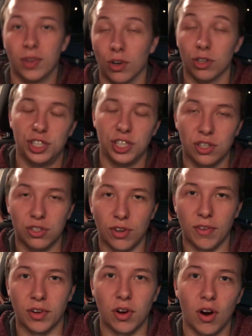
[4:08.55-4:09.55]
or she couldn't
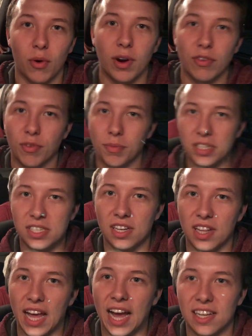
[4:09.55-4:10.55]
drive the car away from the scene of the